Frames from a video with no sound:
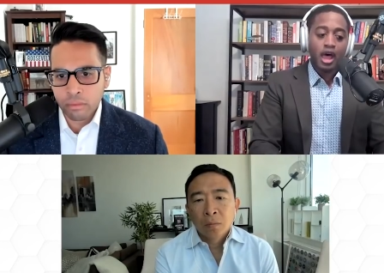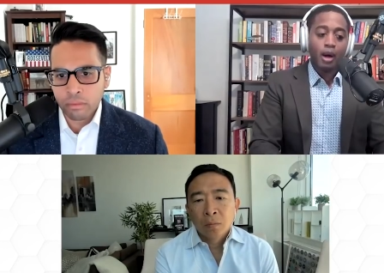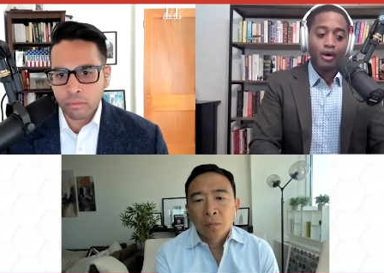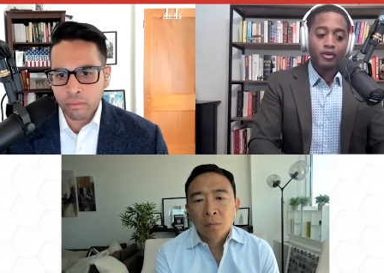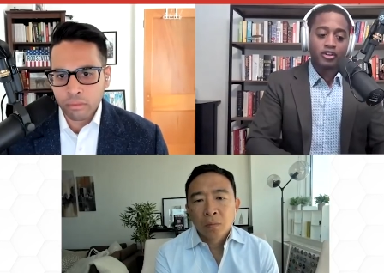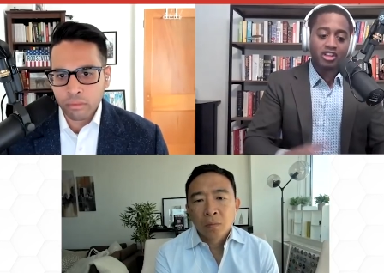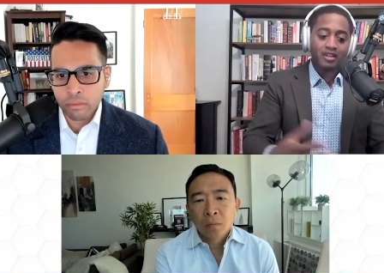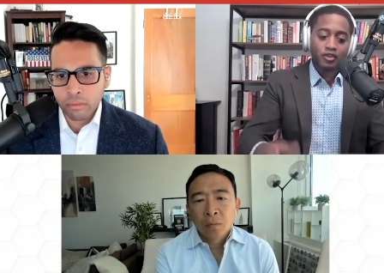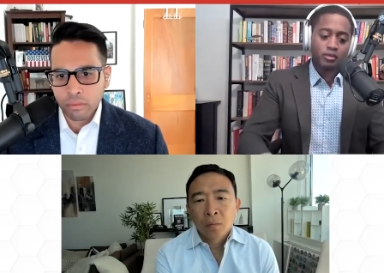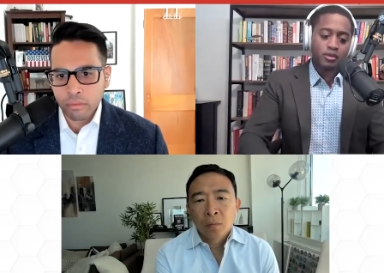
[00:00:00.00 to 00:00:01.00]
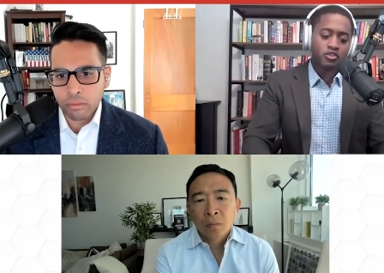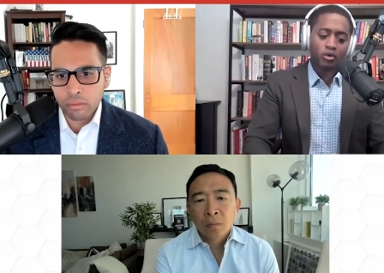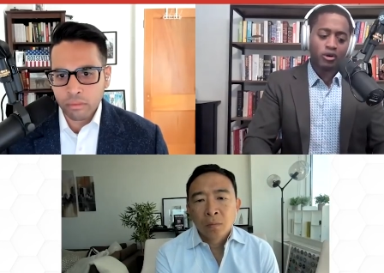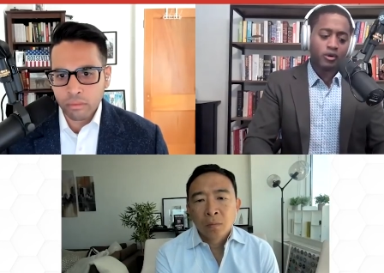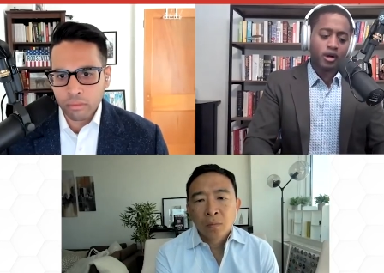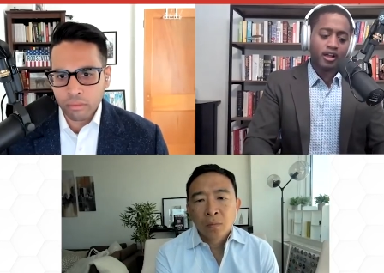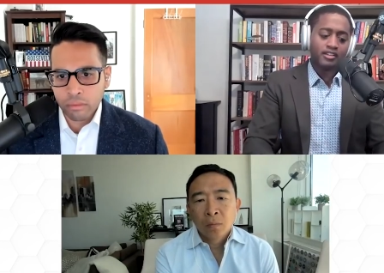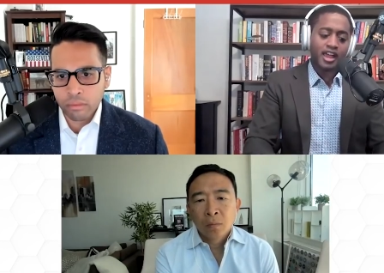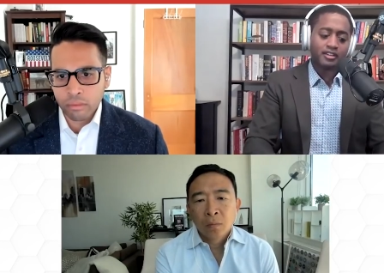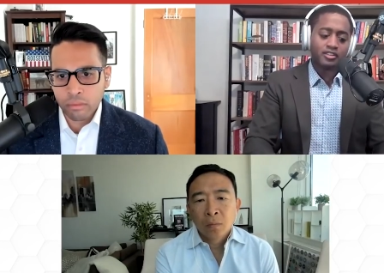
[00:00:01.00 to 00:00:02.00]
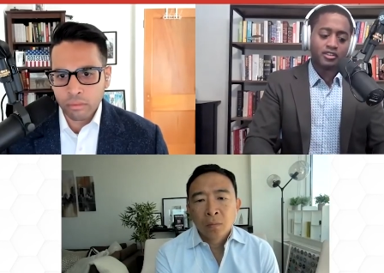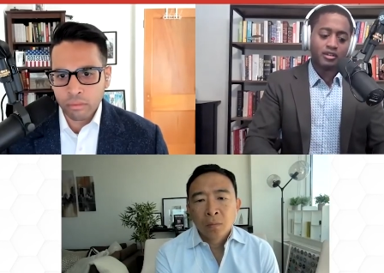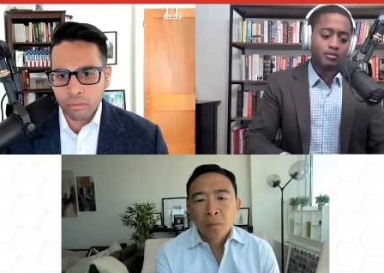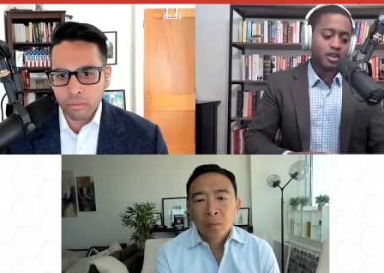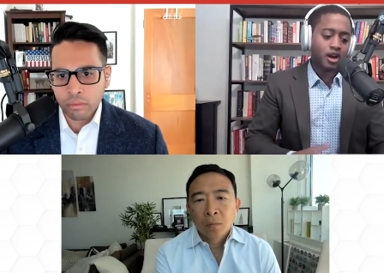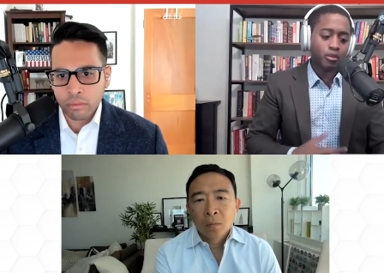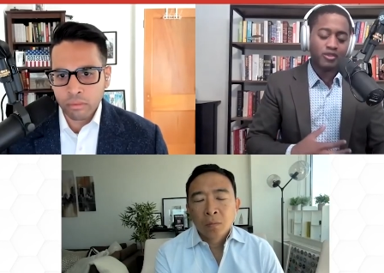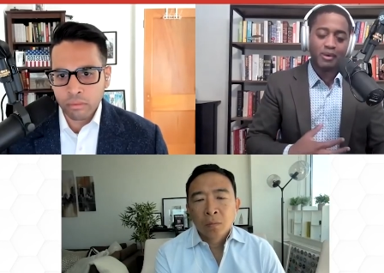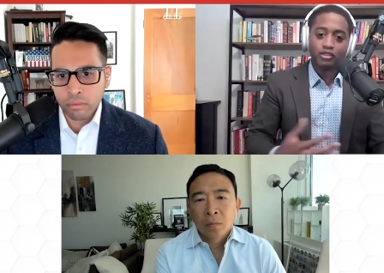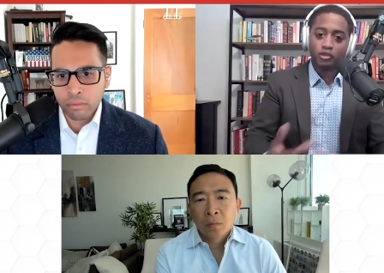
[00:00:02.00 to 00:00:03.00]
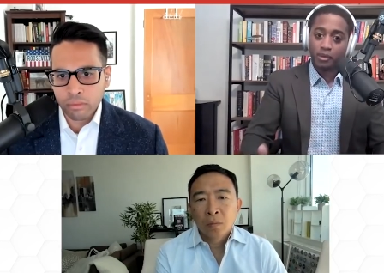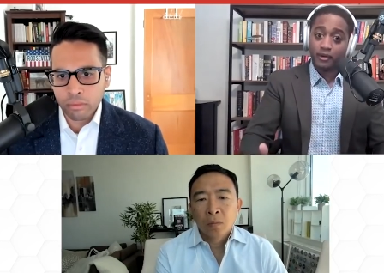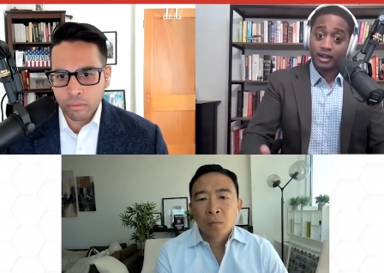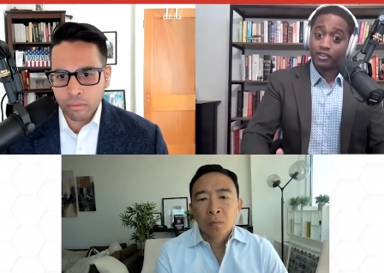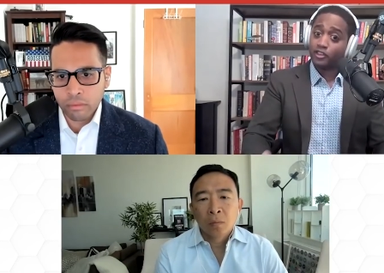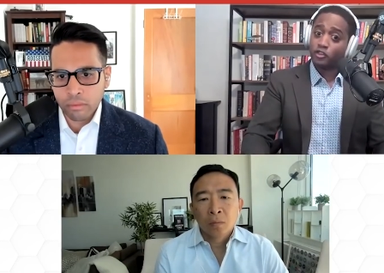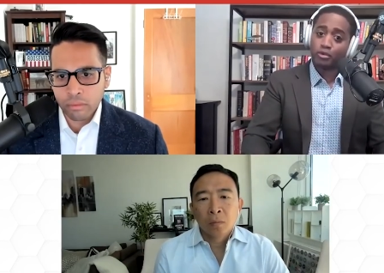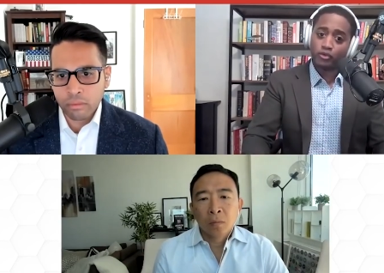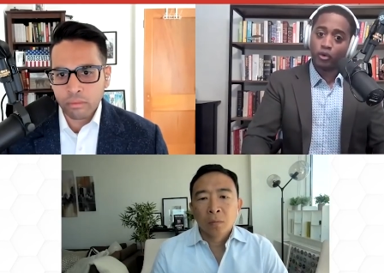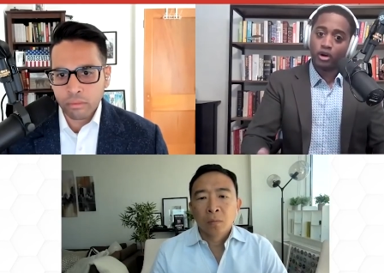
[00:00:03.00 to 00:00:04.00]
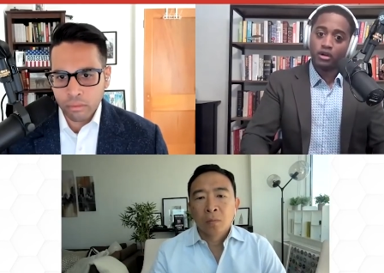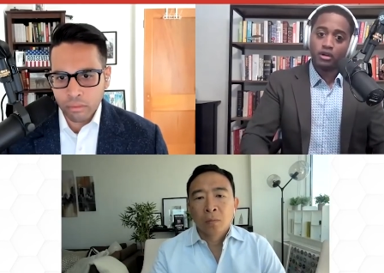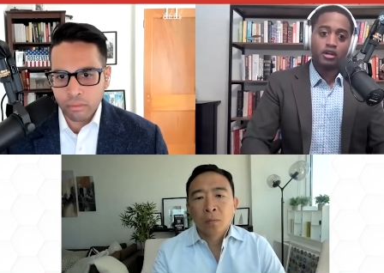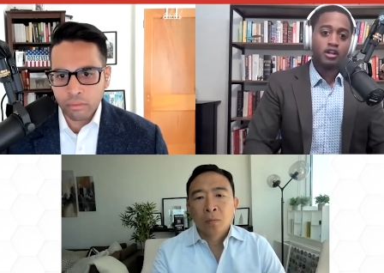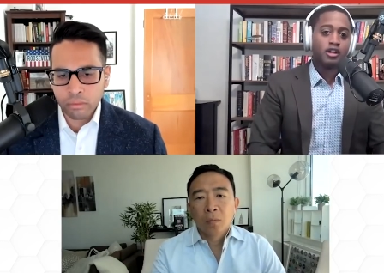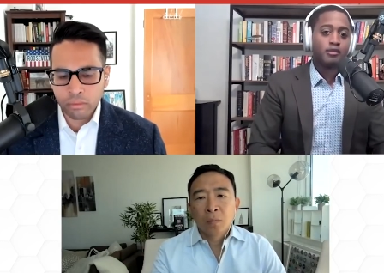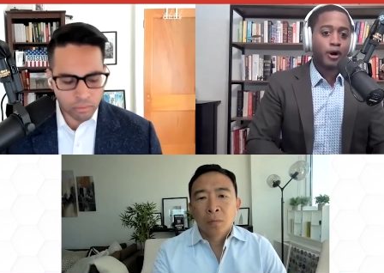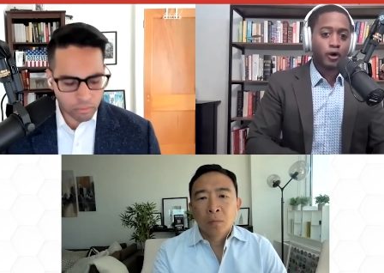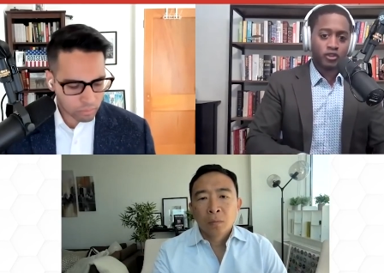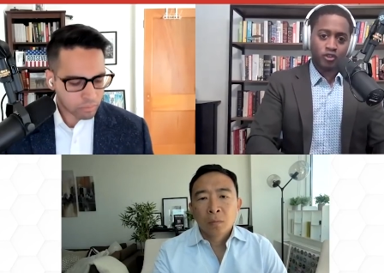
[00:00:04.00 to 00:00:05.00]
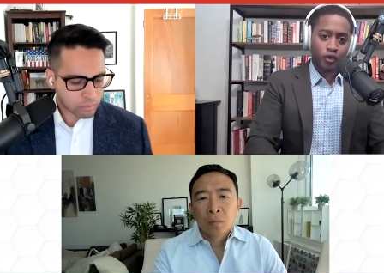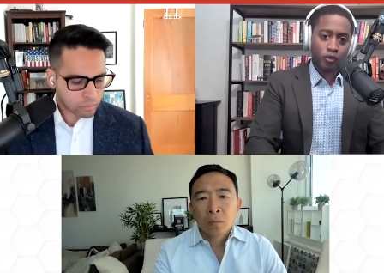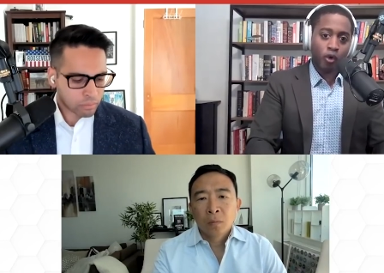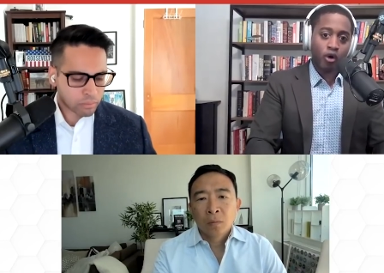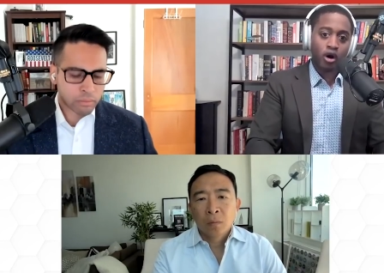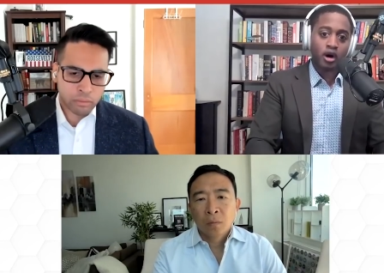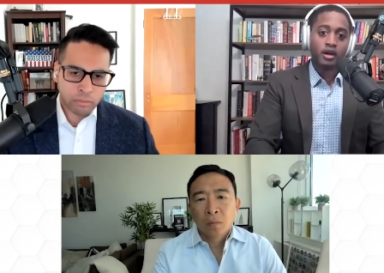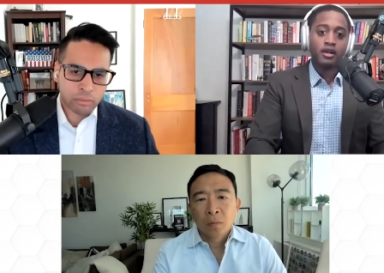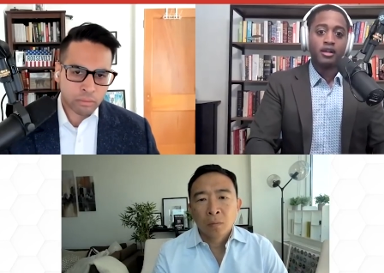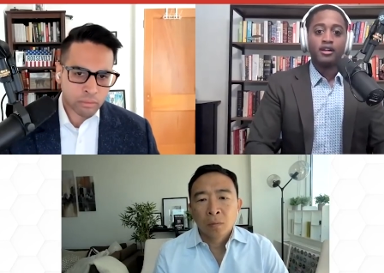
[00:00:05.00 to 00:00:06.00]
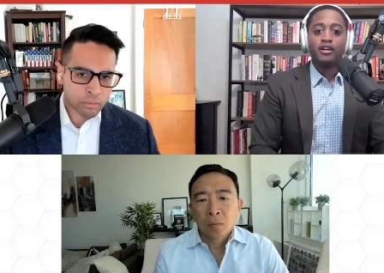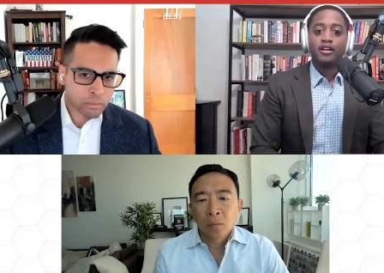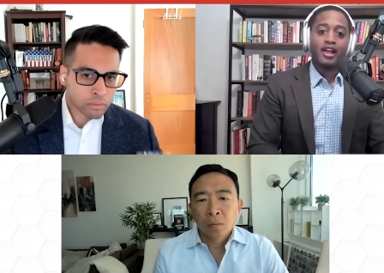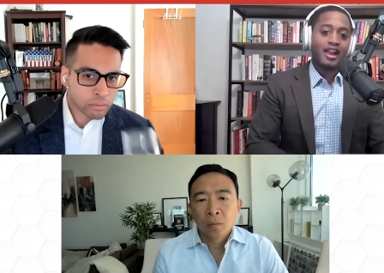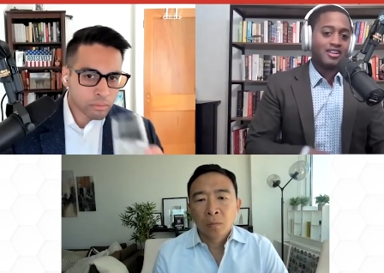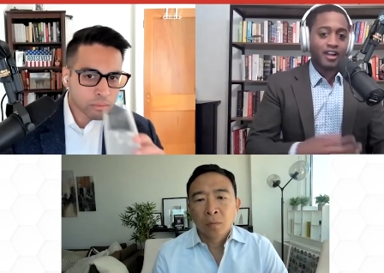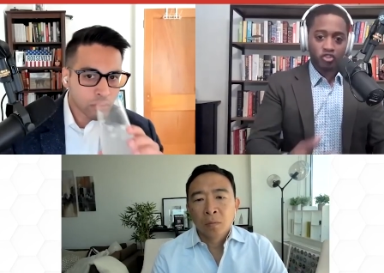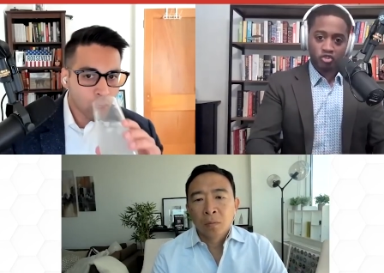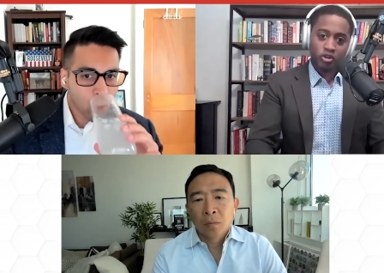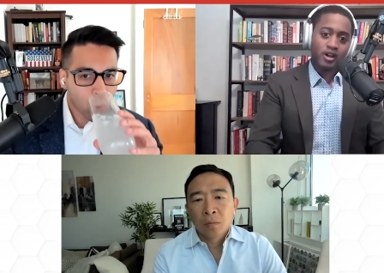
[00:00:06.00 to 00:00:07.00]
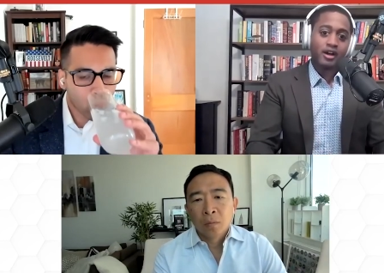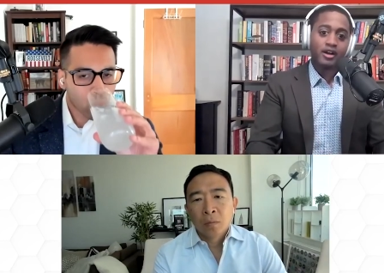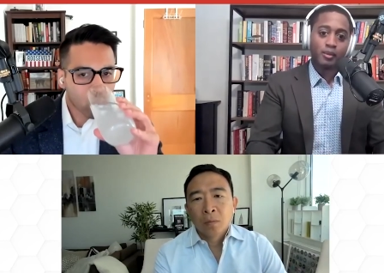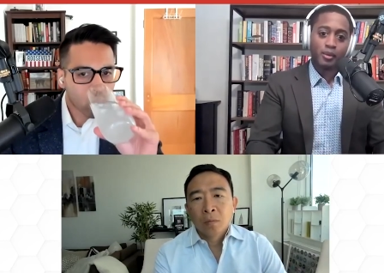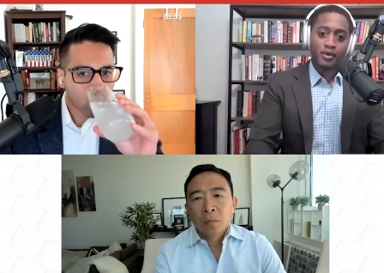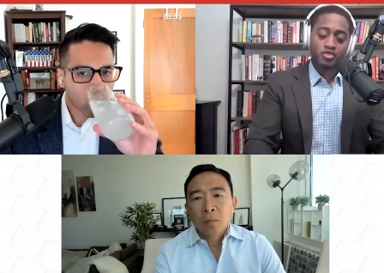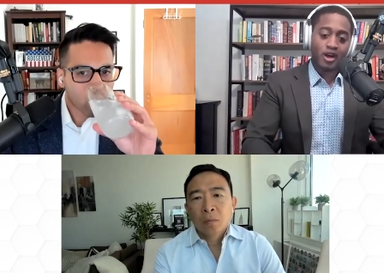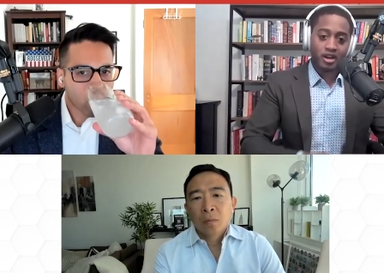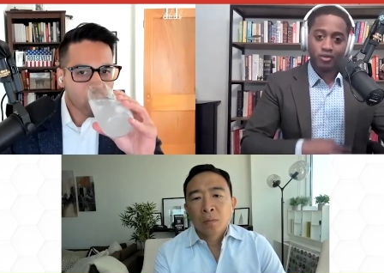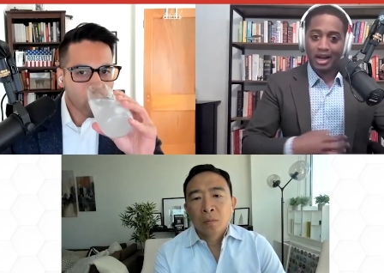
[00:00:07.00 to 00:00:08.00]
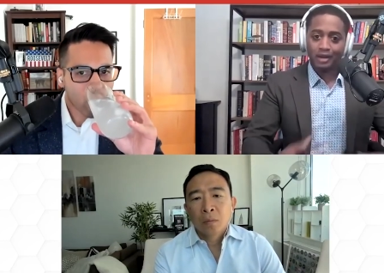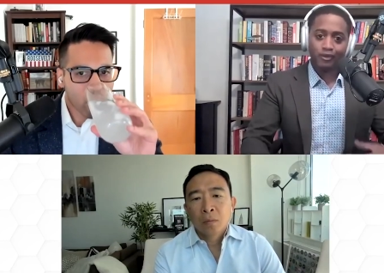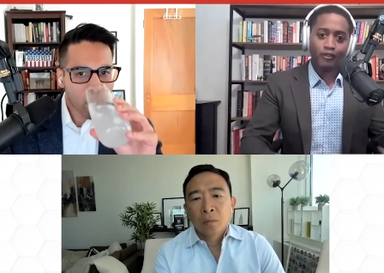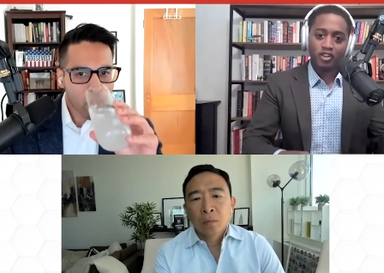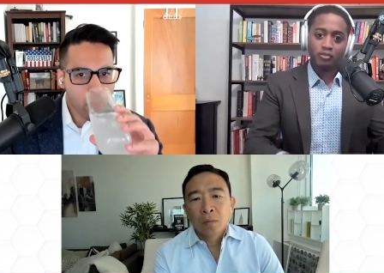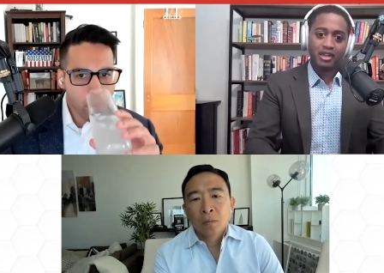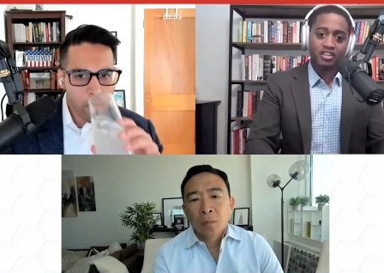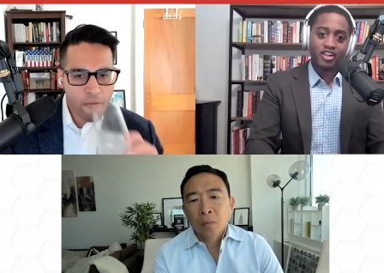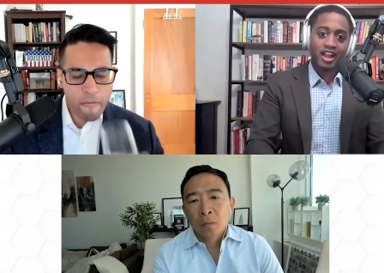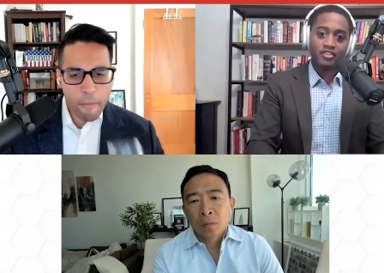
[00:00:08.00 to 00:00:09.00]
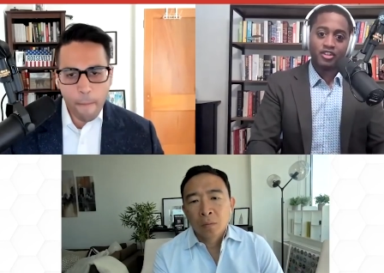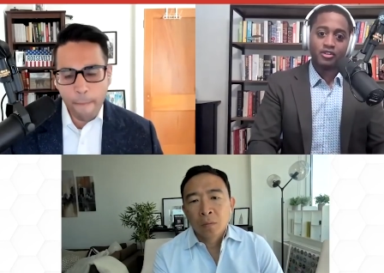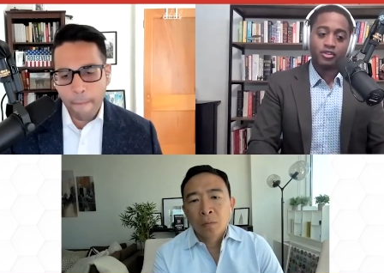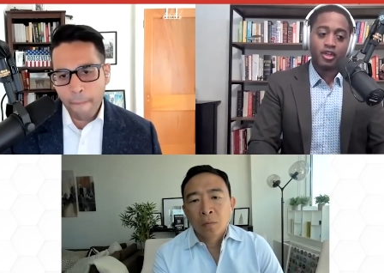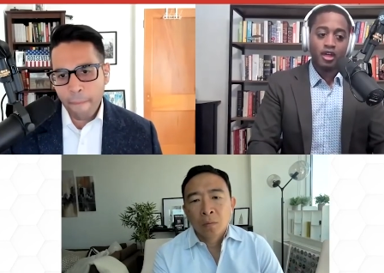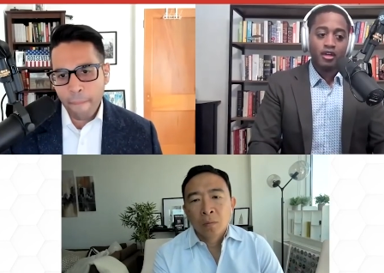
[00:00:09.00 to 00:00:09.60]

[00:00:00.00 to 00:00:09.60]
Speaker 1: However, to give you some historical context, you know, we've been through periods like this before, post-Civil War, industrial era, when we're trying to reckon up all these big changes.